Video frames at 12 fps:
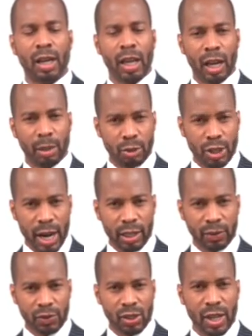an
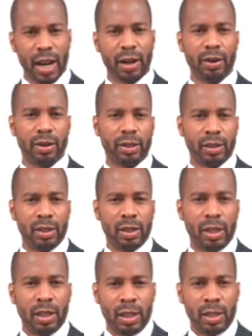objective standard
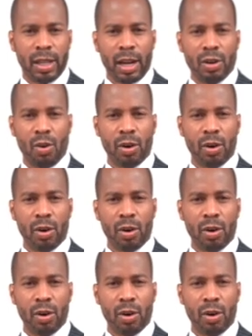that an